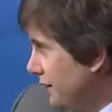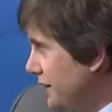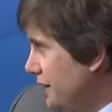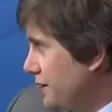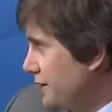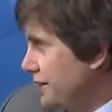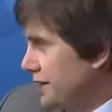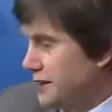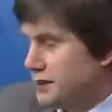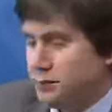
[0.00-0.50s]

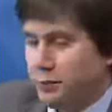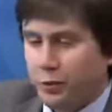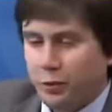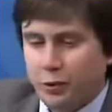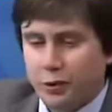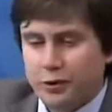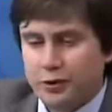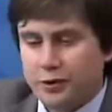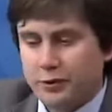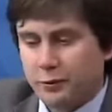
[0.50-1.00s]
This
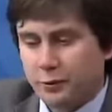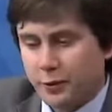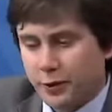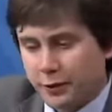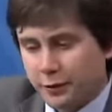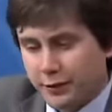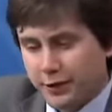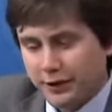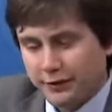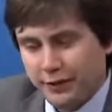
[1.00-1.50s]
portion,
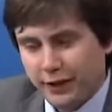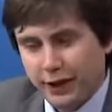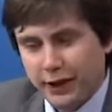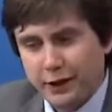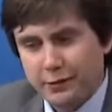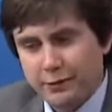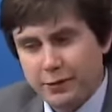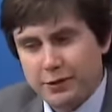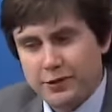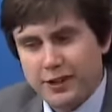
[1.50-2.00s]
with the
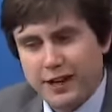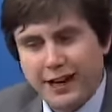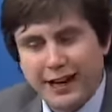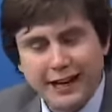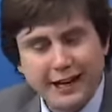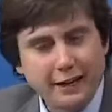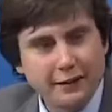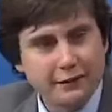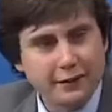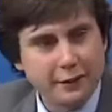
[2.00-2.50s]
variables
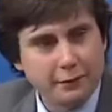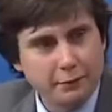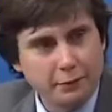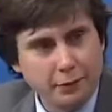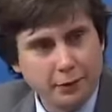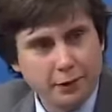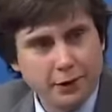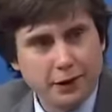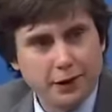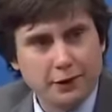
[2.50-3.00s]
I have
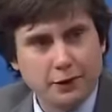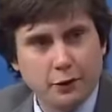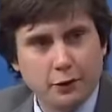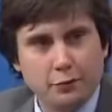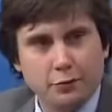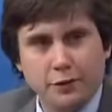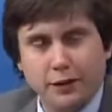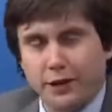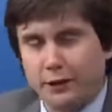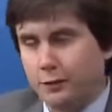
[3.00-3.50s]
inputted, your
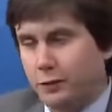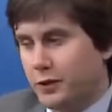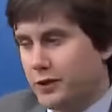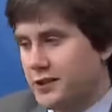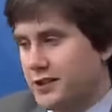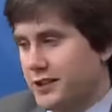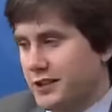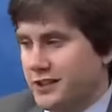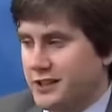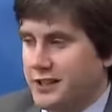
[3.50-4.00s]
plan
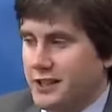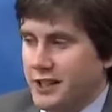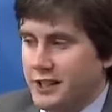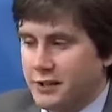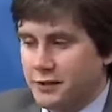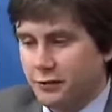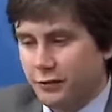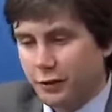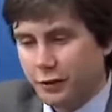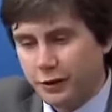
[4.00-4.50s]
was
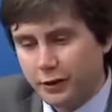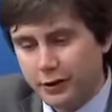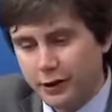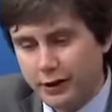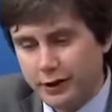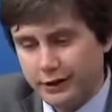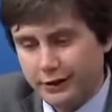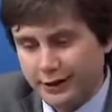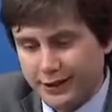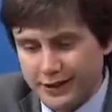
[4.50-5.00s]
successful,
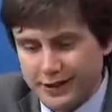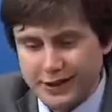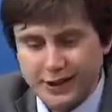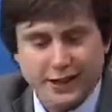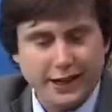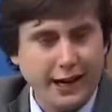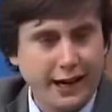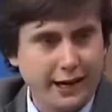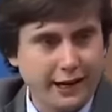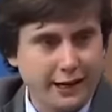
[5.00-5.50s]
let's
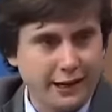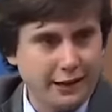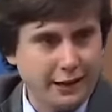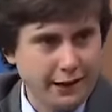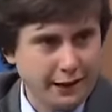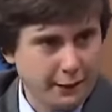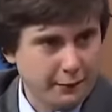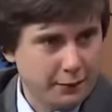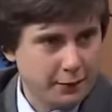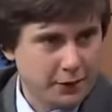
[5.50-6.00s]
say
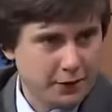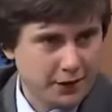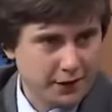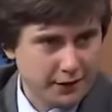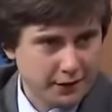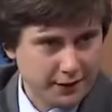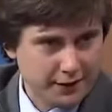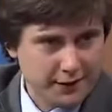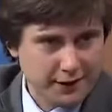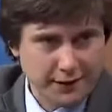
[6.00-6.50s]

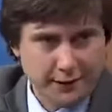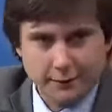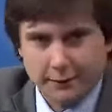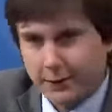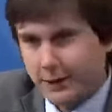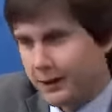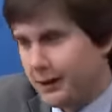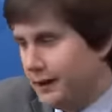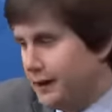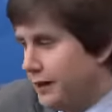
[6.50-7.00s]
80-90% of the time,
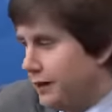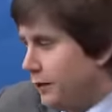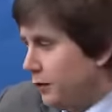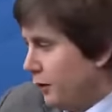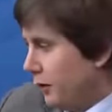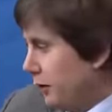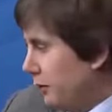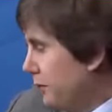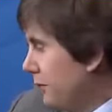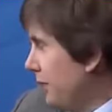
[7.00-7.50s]

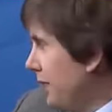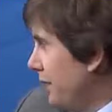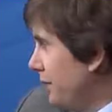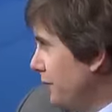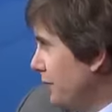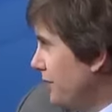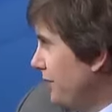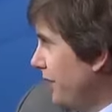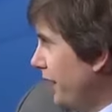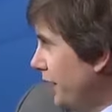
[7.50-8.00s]
or your
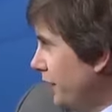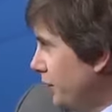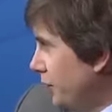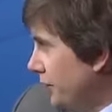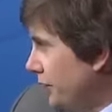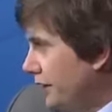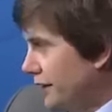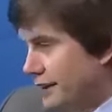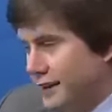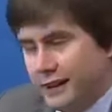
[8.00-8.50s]
plan was
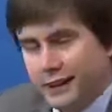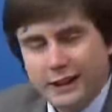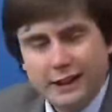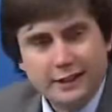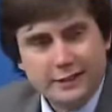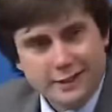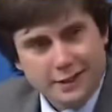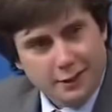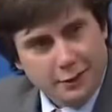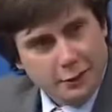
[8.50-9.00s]
failed
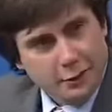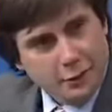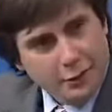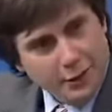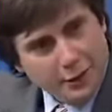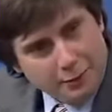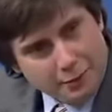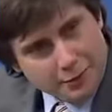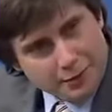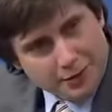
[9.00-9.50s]
10 or
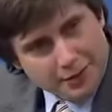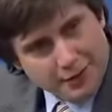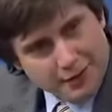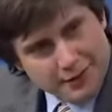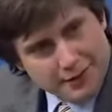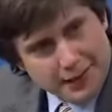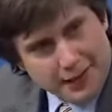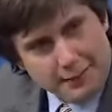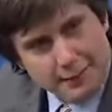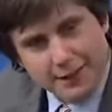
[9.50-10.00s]
20% of
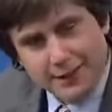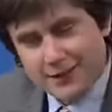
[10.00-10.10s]
the time.